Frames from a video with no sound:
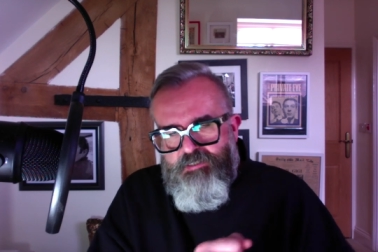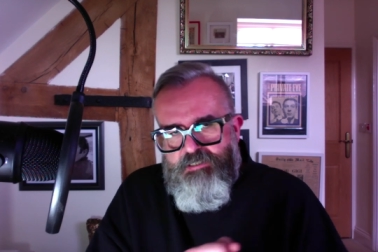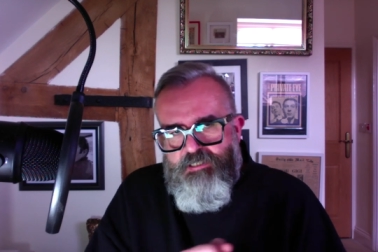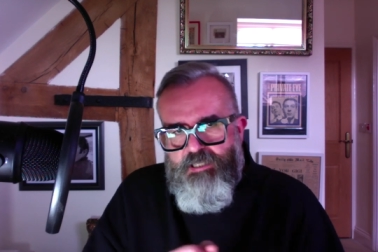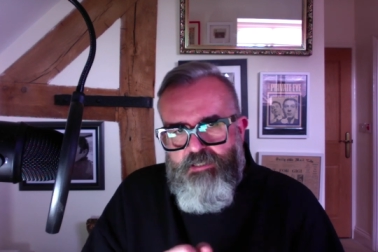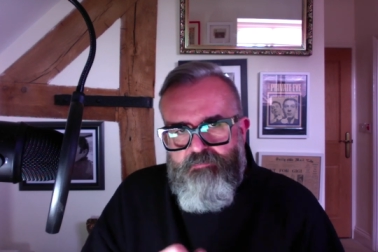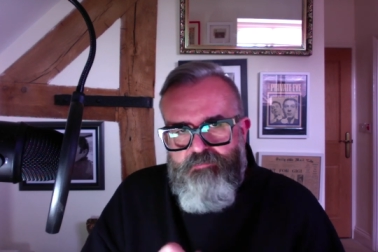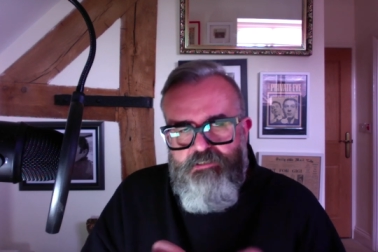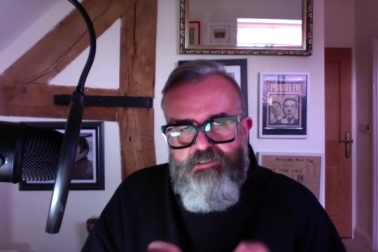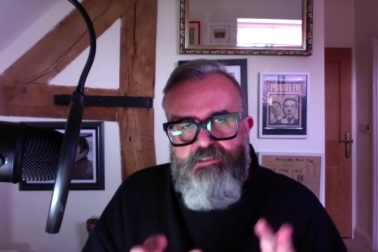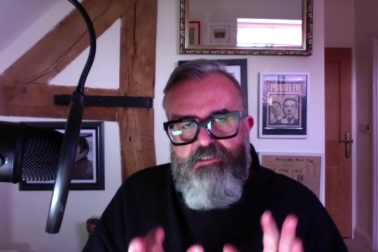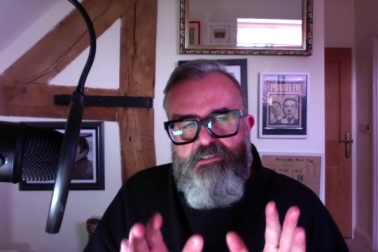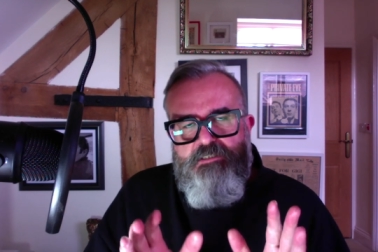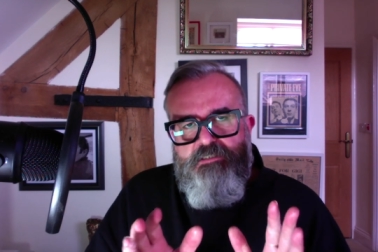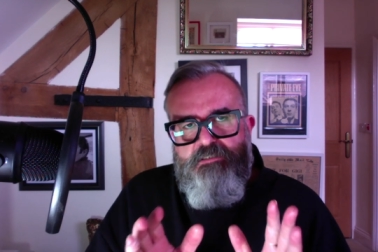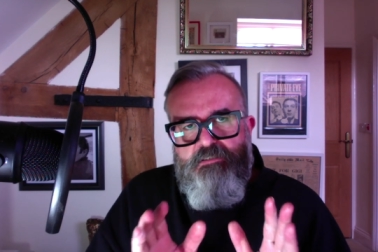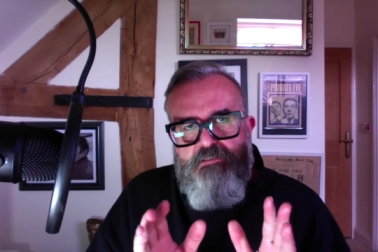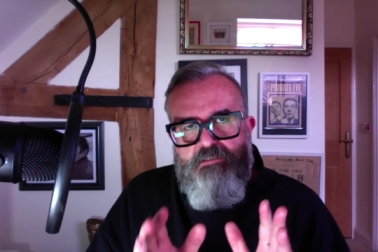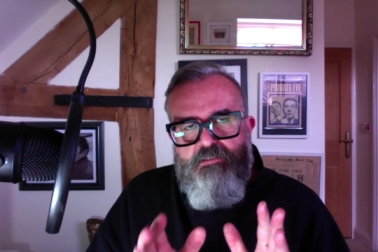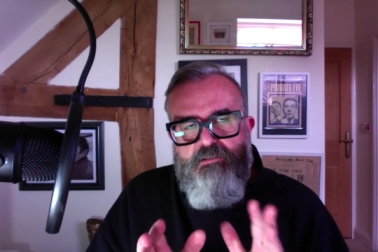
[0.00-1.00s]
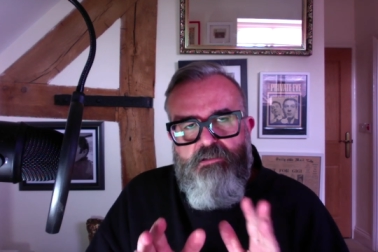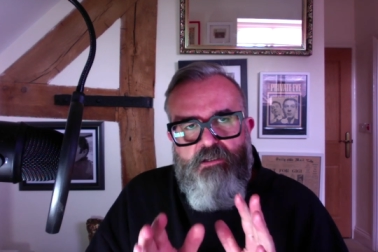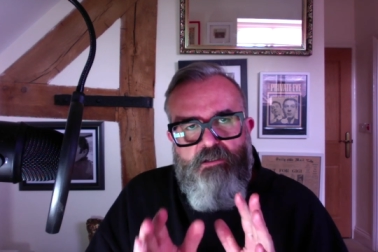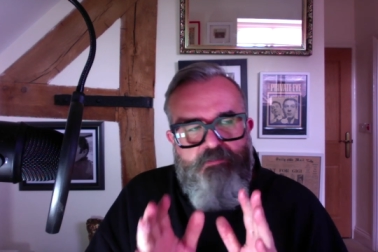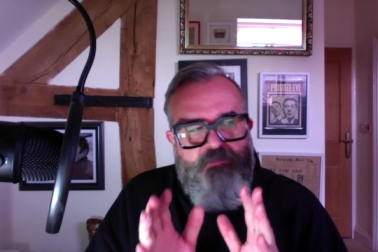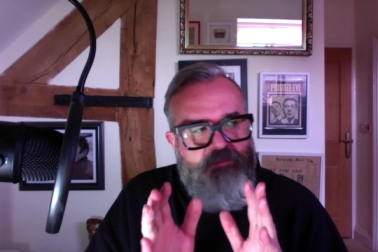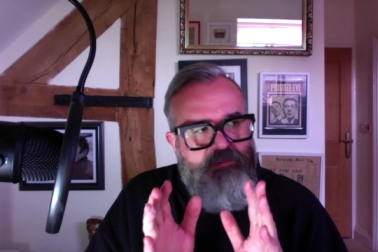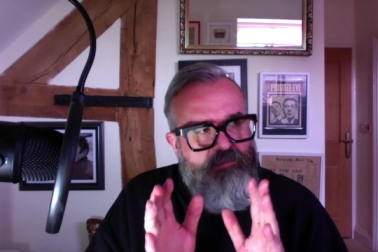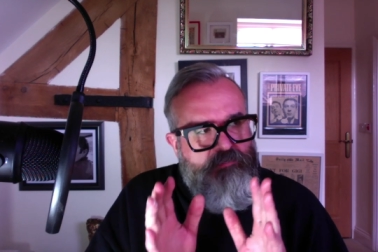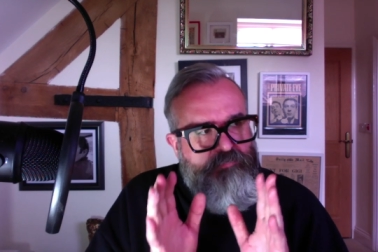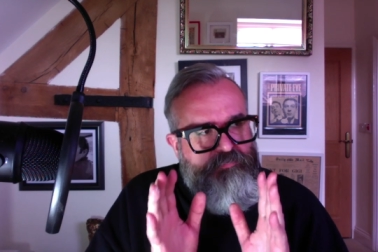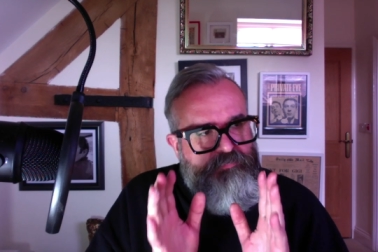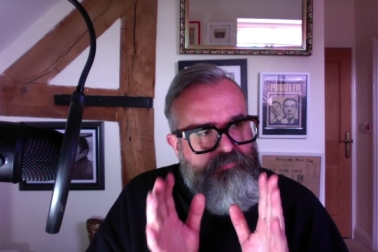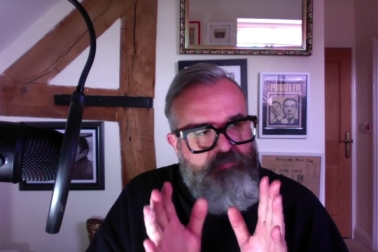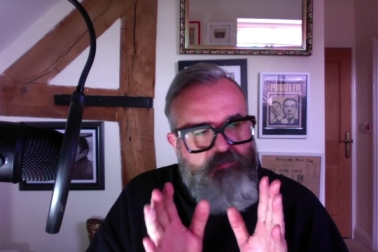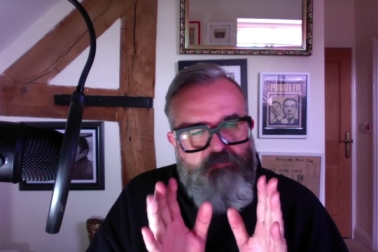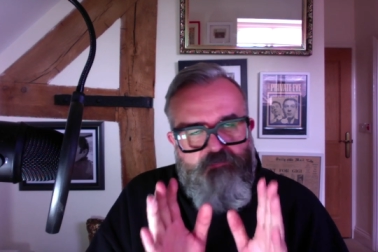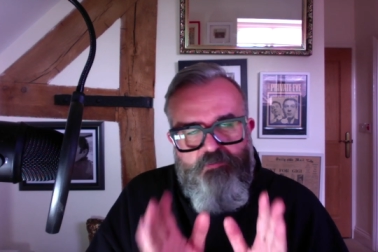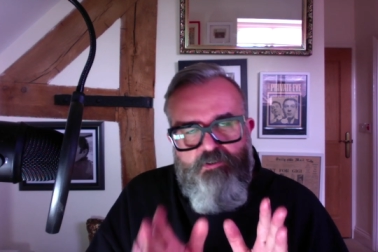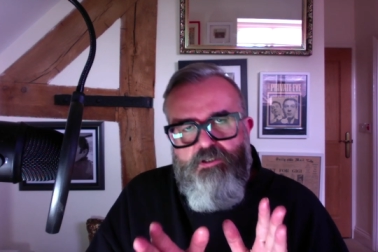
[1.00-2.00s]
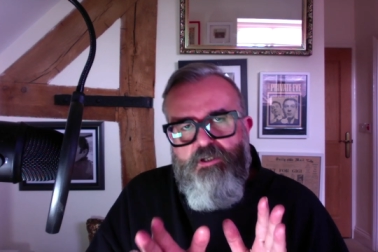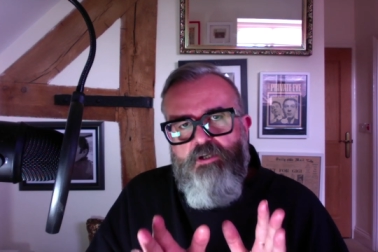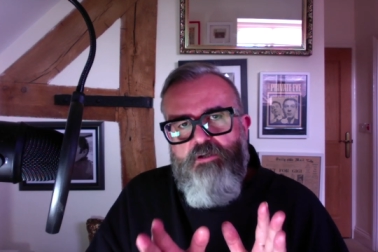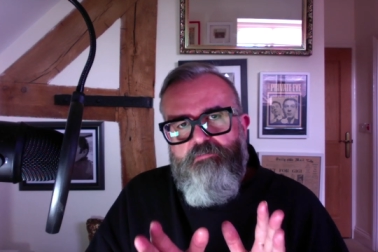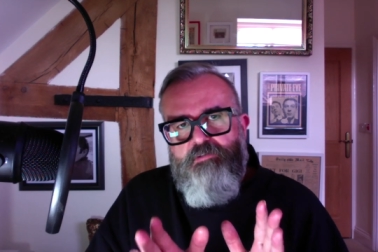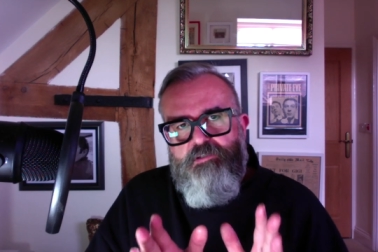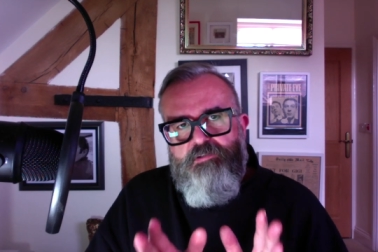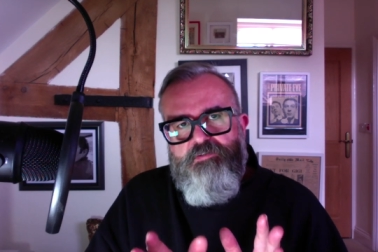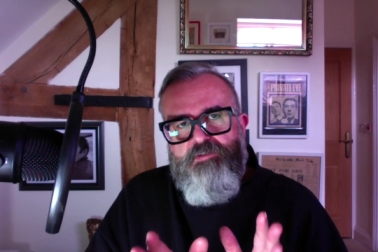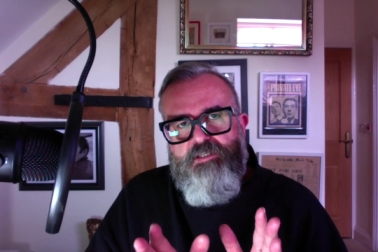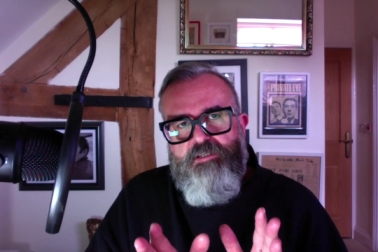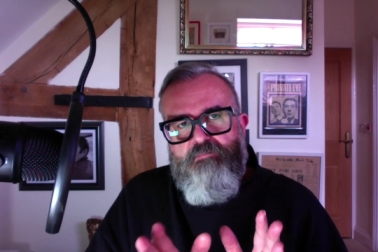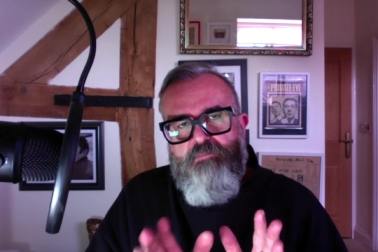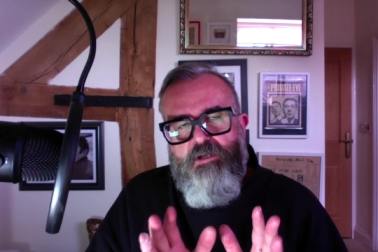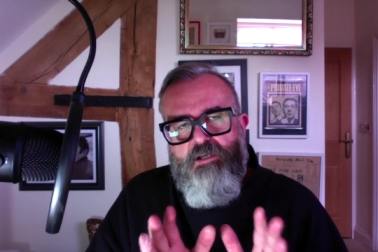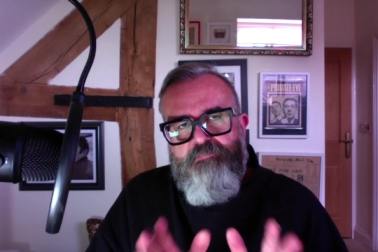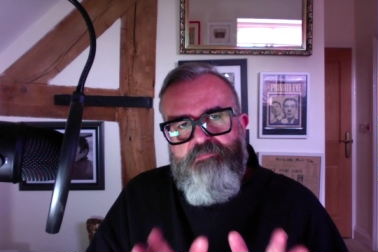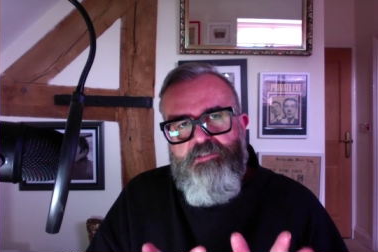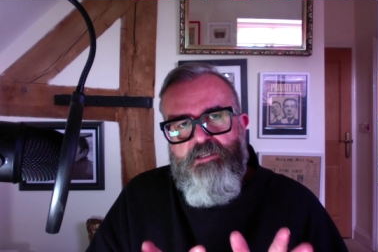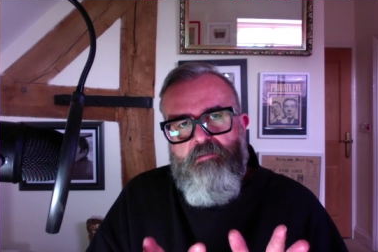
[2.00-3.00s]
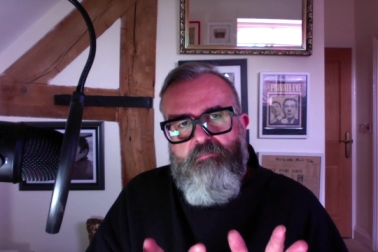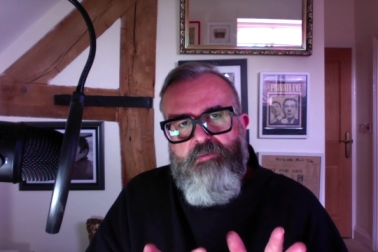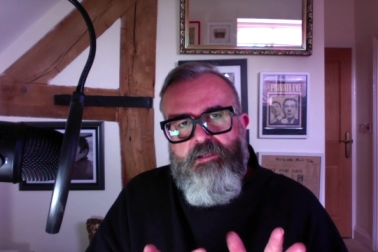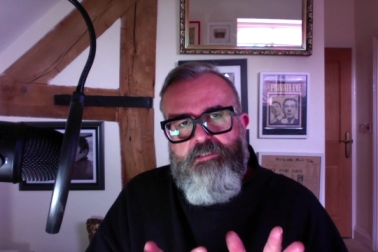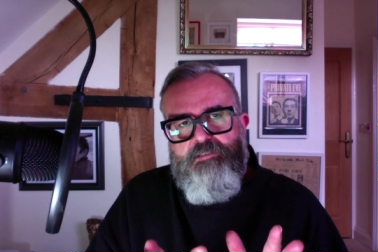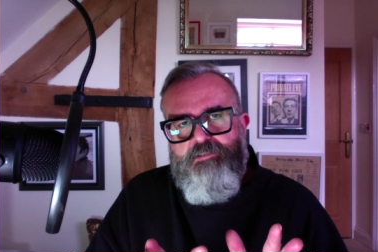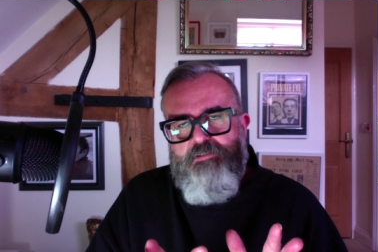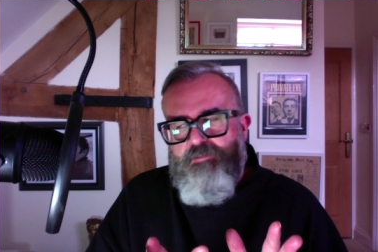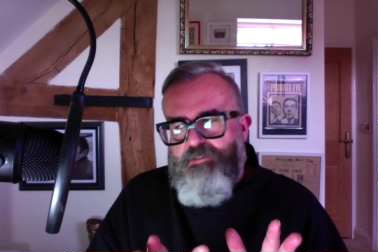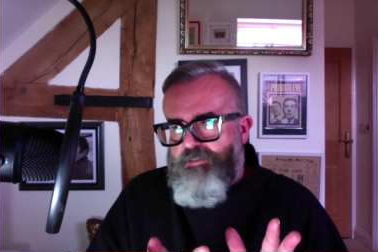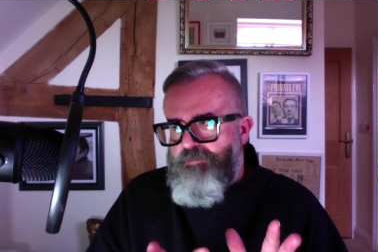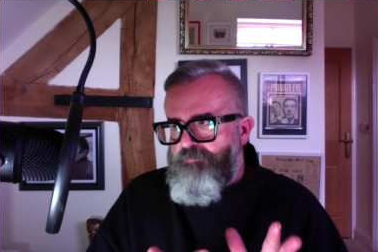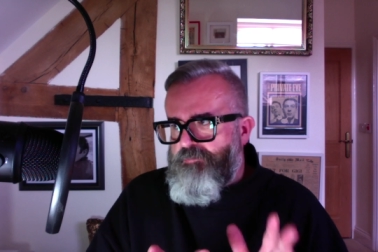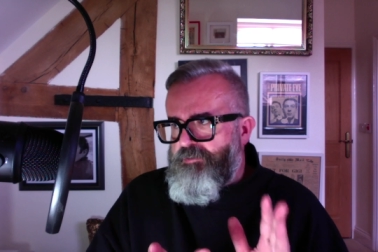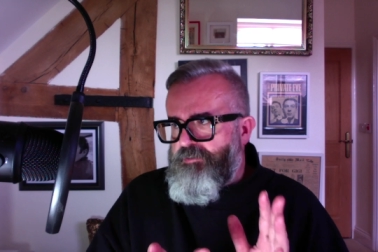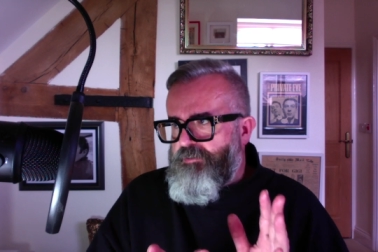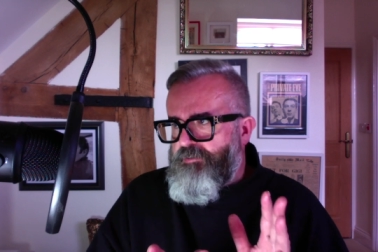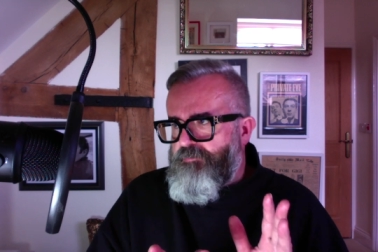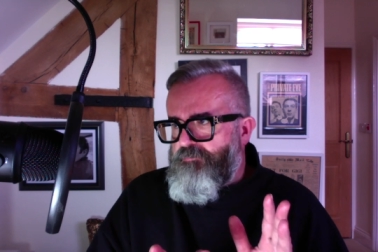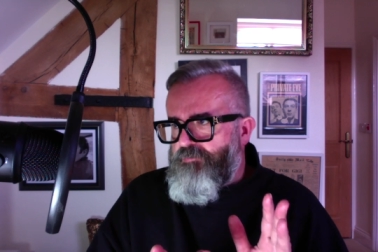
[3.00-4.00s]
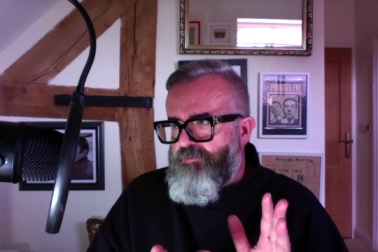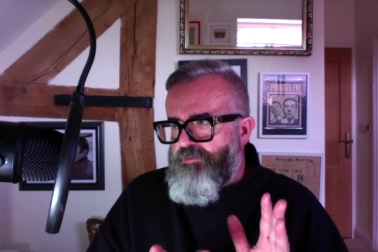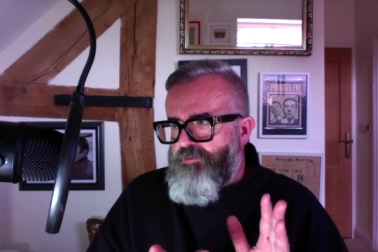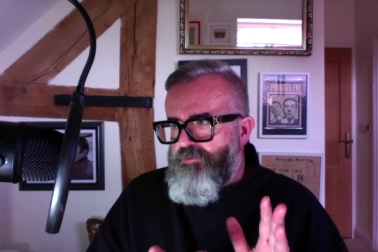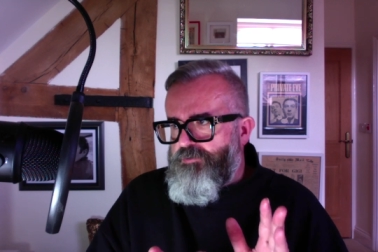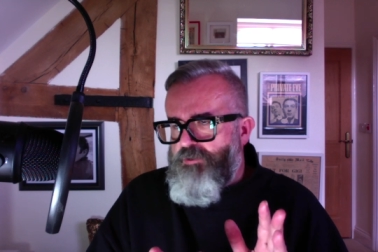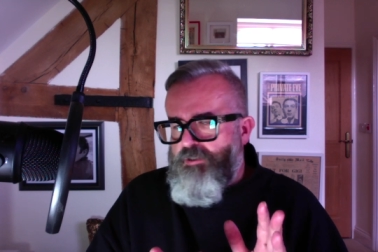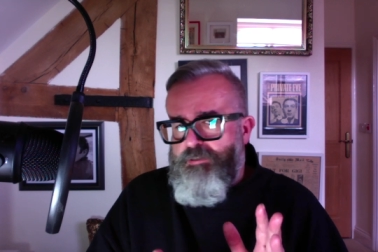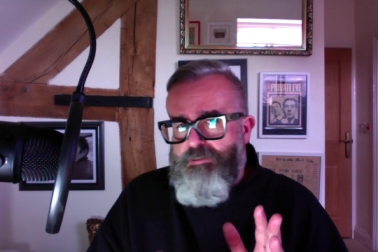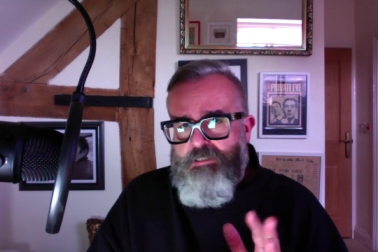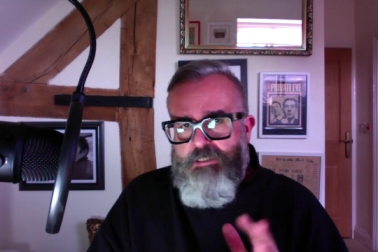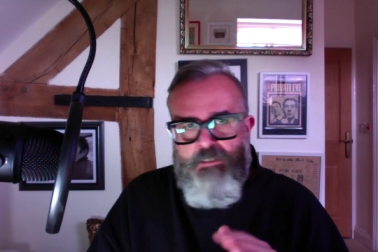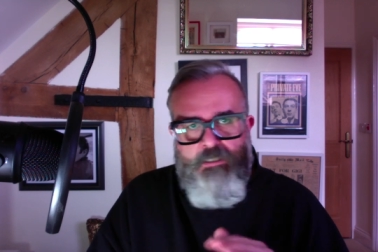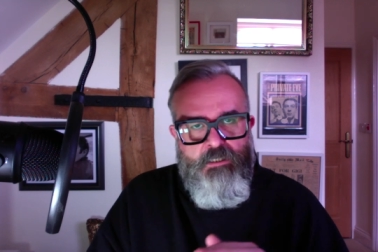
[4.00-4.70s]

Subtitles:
Now, this is a recurring theme I have to come back to here with the trust.